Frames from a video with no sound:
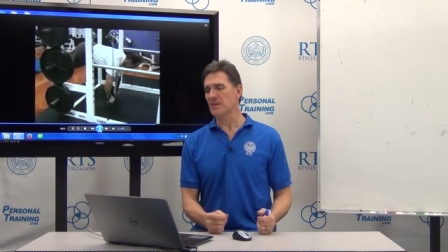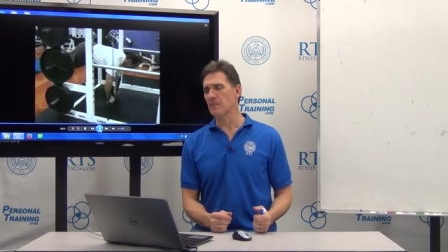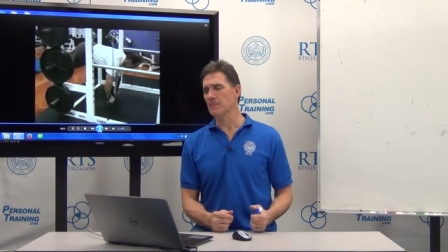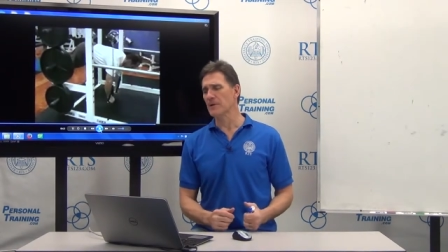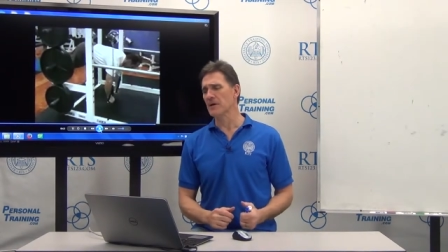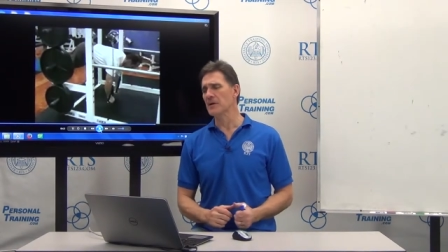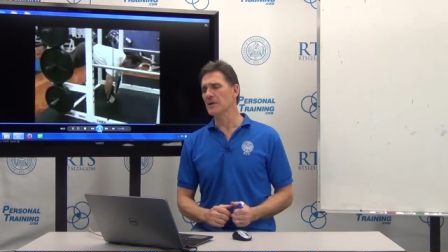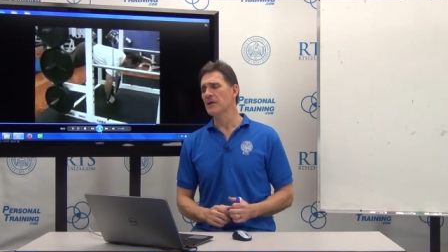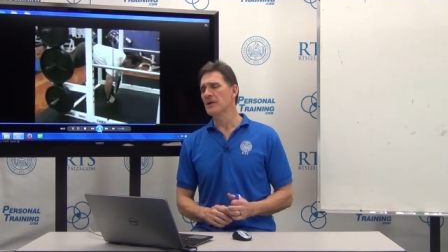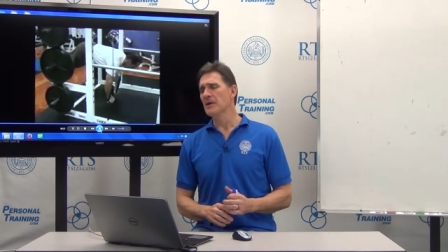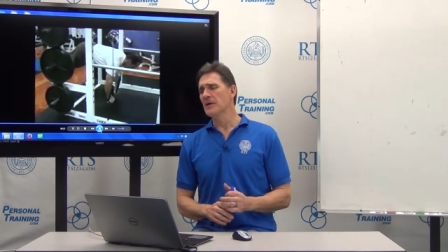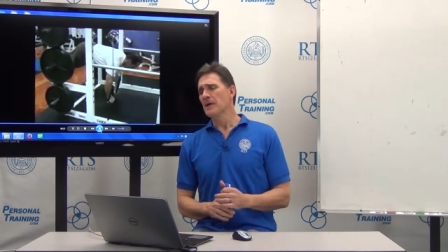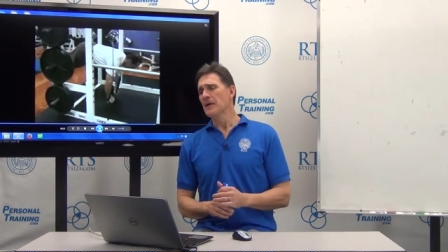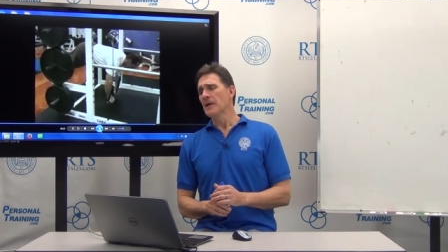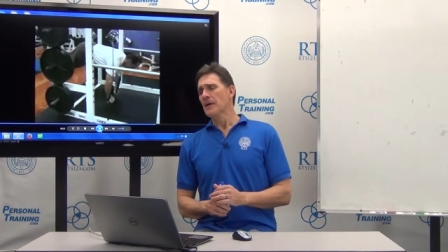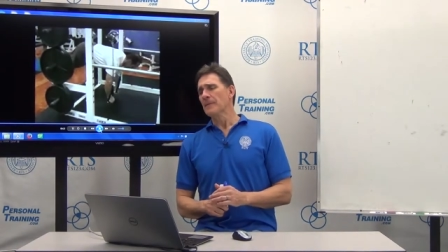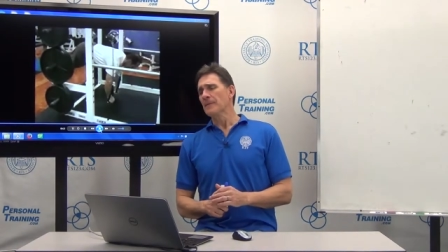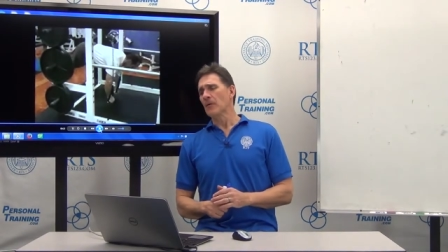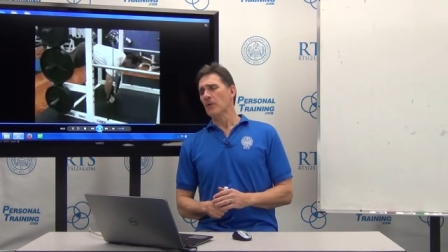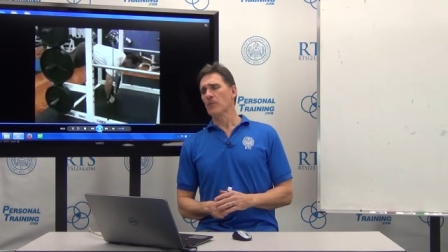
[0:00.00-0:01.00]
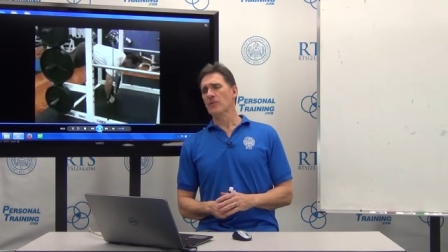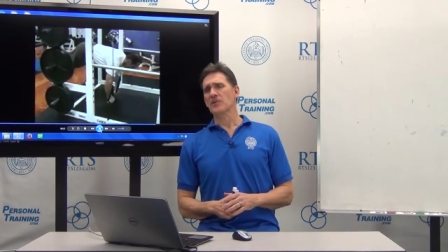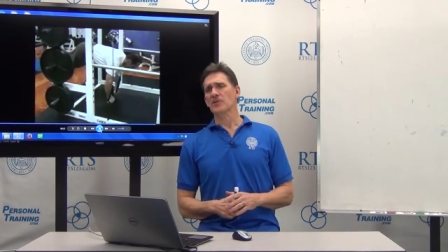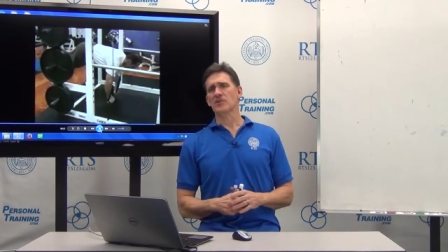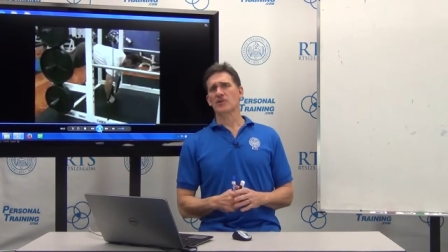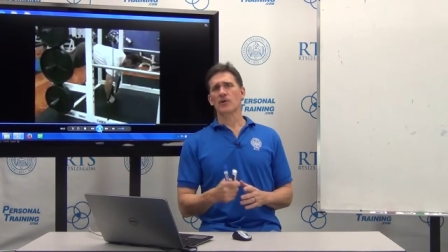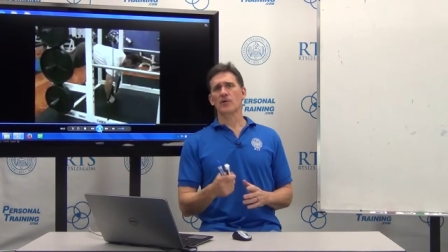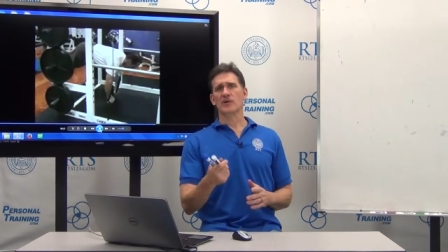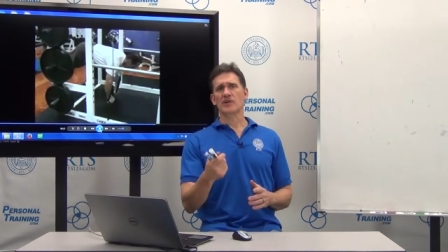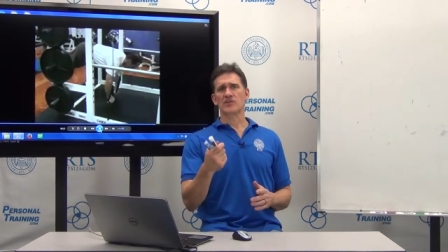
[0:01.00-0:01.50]
But I wanted
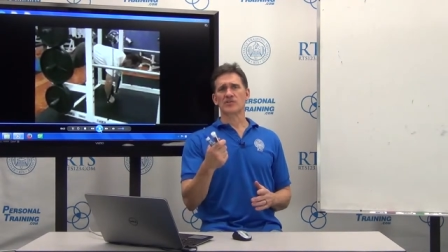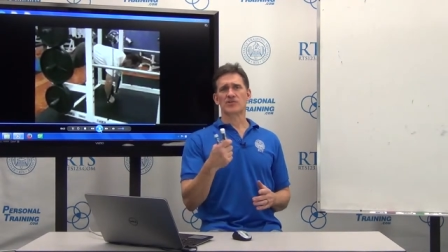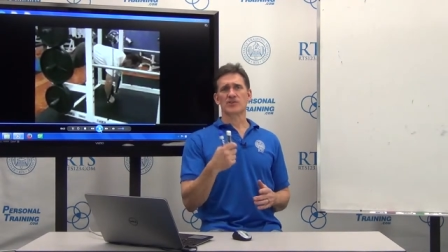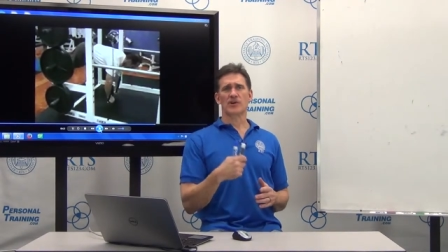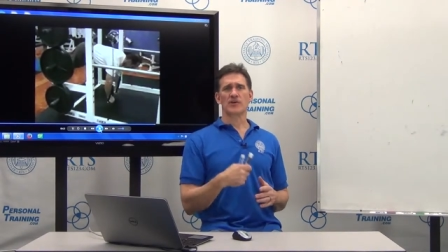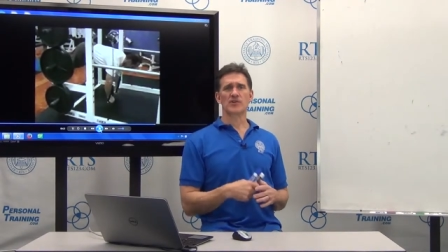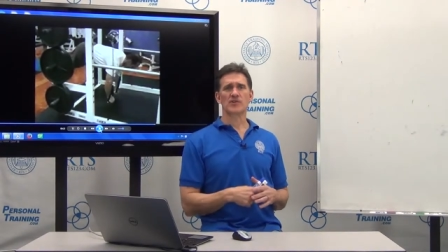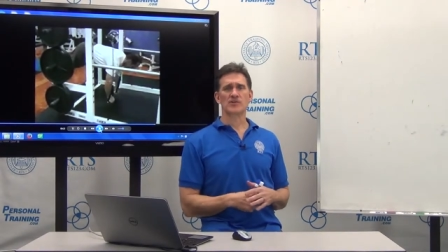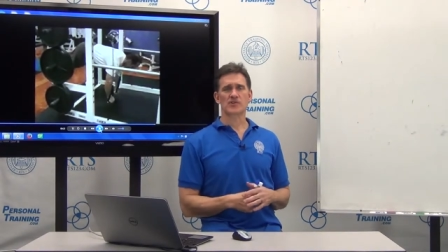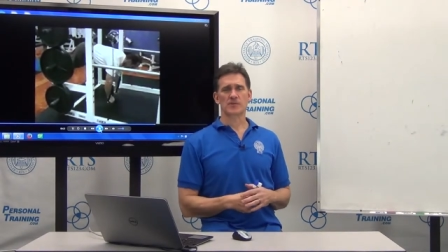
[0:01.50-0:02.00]
to go in and show you